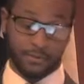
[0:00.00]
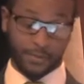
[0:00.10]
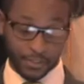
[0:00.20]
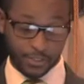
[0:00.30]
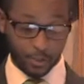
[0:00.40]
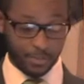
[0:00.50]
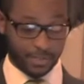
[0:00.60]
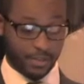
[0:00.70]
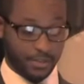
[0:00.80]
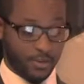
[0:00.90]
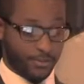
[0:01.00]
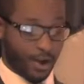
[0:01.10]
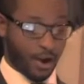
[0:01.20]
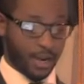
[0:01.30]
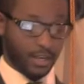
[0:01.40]
52% of youth
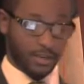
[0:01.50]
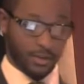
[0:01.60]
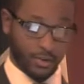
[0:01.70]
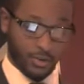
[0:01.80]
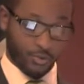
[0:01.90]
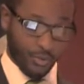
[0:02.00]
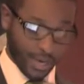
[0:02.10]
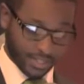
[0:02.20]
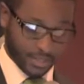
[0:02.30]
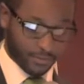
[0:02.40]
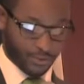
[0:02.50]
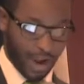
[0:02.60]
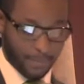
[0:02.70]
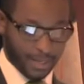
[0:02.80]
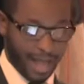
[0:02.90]
are at risk of
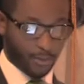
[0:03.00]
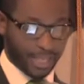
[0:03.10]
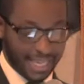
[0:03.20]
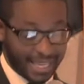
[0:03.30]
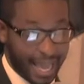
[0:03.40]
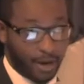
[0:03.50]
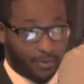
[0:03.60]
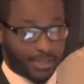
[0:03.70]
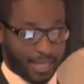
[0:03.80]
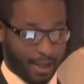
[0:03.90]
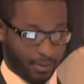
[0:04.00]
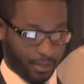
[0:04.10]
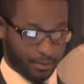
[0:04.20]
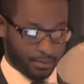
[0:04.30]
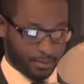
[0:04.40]
dropping out in Harris
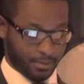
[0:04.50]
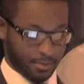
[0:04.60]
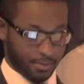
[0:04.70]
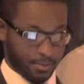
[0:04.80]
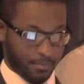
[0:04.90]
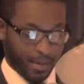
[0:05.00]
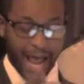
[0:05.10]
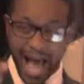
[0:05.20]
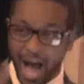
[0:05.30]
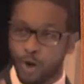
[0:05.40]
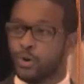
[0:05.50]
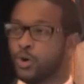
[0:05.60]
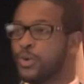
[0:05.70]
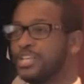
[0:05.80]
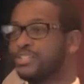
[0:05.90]
County. But how
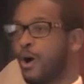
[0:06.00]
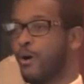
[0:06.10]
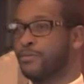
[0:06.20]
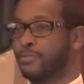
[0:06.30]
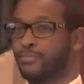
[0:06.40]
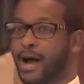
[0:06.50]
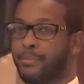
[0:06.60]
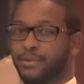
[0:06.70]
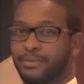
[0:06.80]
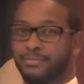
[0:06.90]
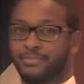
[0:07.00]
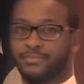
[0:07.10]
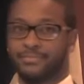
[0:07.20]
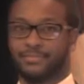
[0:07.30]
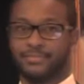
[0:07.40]
will we solve the problem?
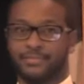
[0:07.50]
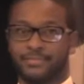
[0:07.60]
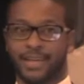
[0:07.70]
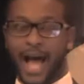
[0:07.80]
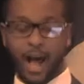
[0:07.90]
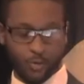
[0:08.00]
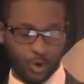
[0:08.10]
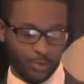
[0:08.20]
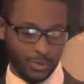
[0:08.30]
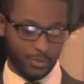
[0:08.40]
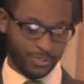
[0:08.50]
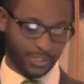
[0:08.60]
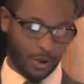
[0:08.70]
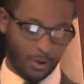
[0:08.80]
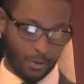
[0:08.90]
How will we
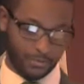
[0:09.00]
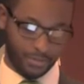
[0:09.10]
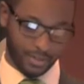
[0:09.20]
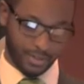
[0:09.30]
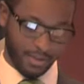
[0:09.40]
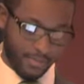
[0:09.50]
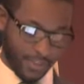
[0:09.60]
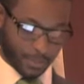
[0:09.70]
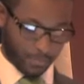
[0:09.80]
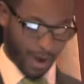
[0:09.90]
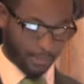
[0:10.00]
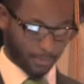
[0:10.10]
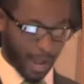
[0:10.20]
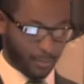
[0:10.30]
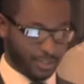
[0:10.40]
resolve this
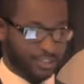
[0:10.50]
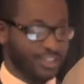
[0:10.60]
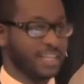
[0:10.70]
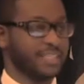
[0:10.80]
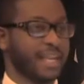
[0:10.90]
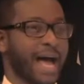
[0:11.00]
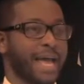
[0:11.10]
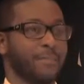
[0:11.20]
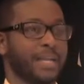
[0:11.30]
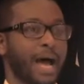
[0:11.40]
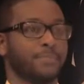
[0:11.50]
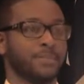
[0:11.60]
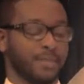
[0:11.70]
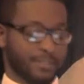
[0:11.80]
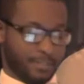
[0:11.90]
problem? I would suggest that I am an
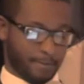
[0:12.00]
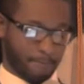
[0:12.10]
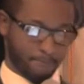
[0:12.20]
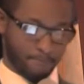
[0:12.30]
optimist,